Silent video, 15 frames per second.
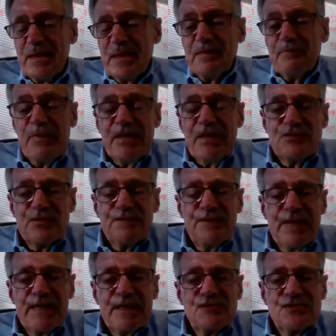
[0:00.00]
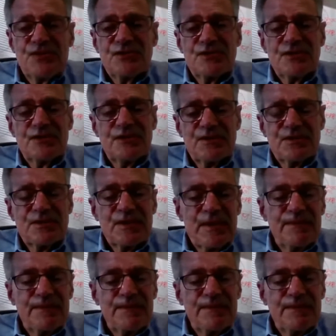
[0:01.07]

Major advantages is